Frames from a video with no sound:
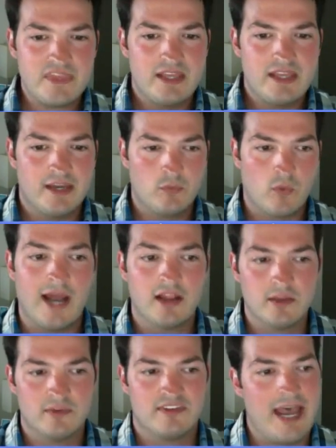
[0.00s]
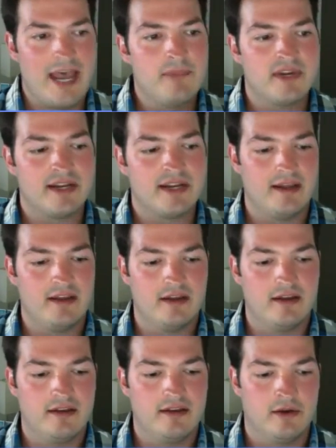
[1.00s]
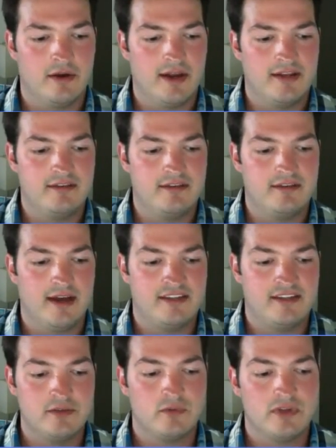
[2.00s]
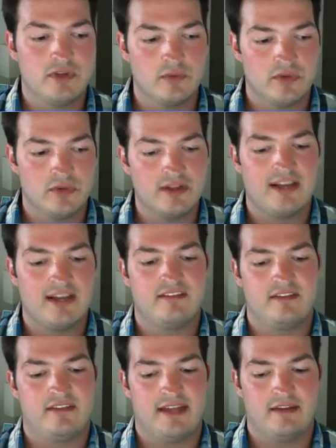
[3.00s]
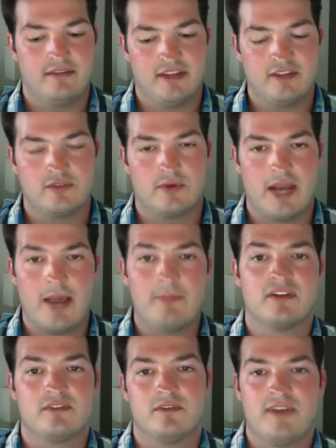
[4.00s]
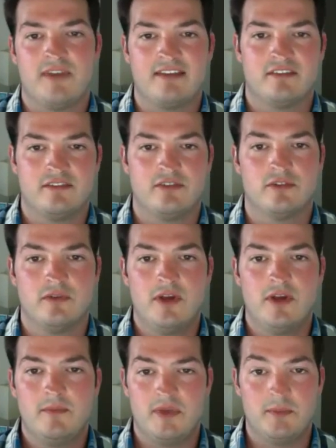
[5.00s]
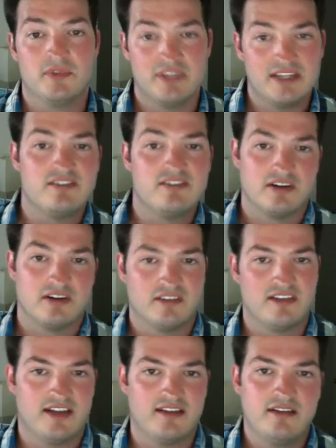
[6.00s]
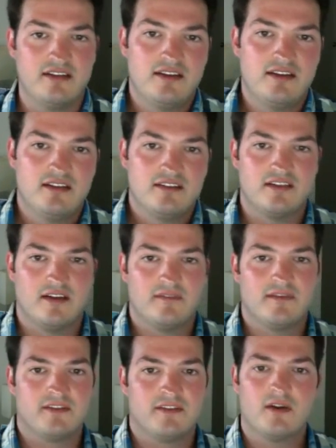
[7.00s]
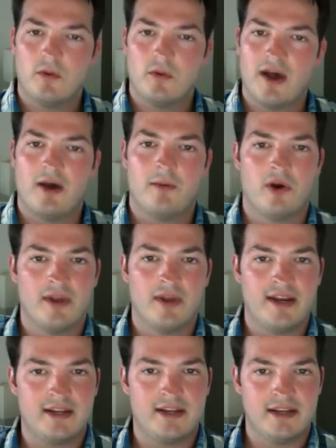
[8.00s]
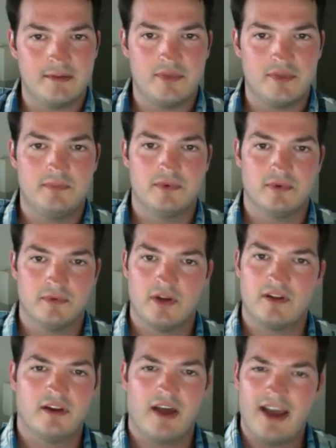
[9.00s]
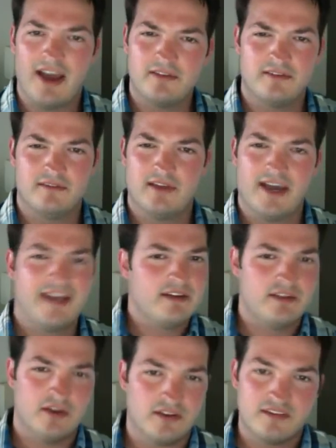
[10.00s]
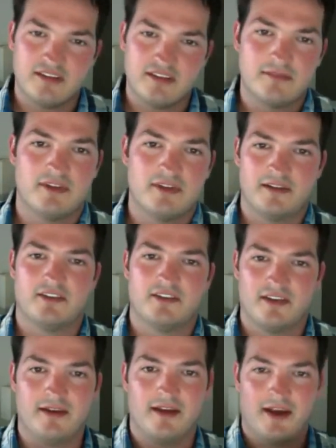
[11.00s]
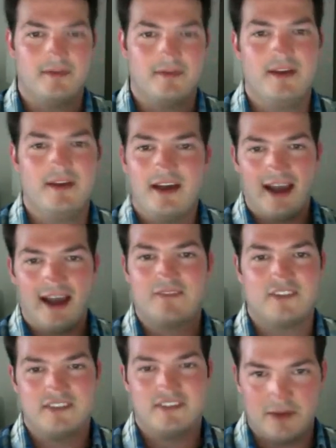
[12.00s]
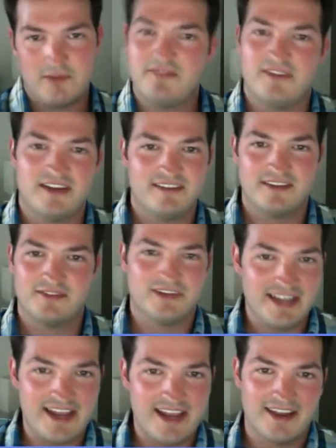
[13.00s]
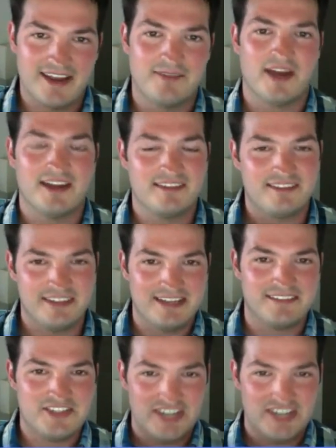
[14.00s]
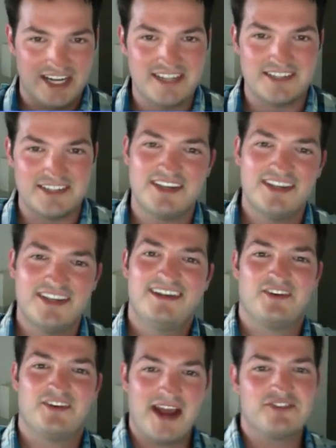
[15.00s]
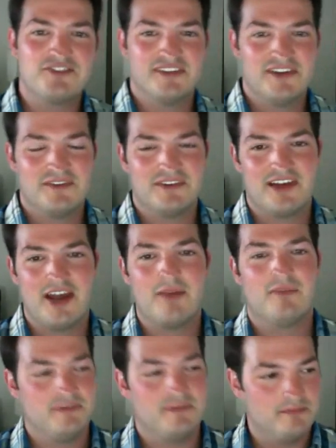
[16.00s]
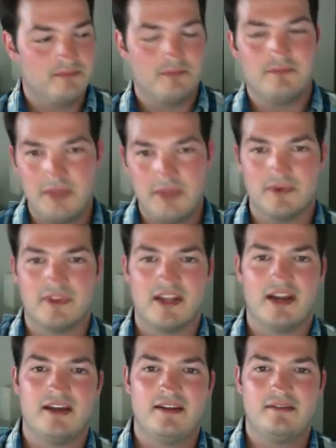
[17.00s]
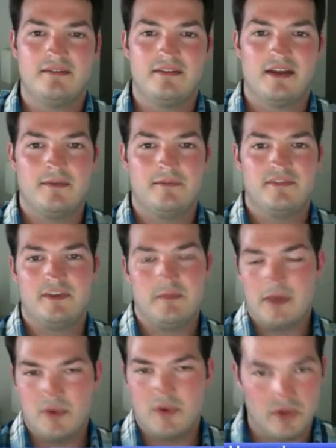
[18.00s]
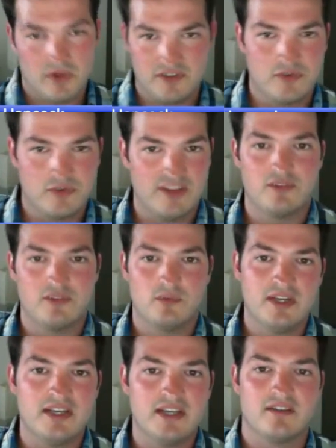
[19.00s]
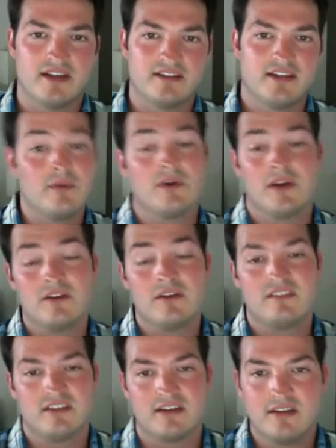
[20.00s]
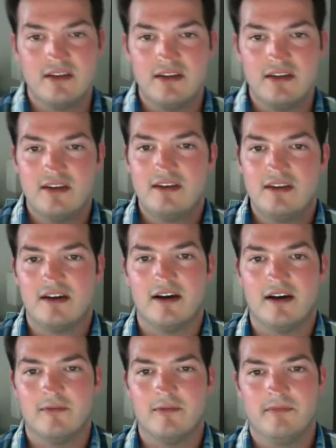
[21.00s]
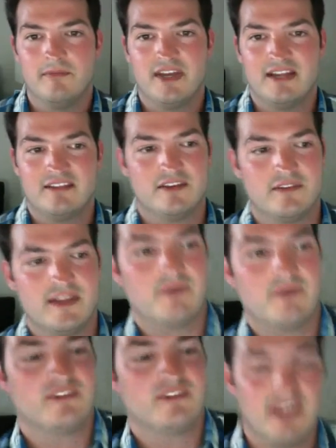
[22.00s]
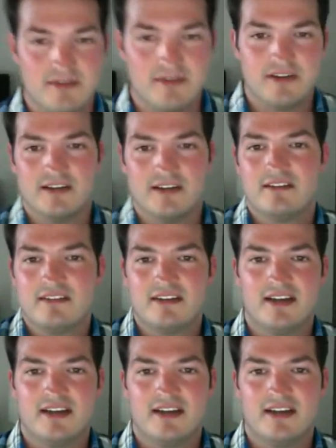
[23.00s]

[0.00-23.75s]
and while it was happening, I, you know, I, I didn't really realize that things were happening so fast until people did start to say stuff. I was like, oh wow, I'm already getting people. No, you know, I don't, I didn't notice it because I, I, I, have to stare at my face every day. I'm not seeing the change gradually over time, but people that I that I see maybe once or twice a week, like they were noticing, um, and so that was a lot of fun. Yeah.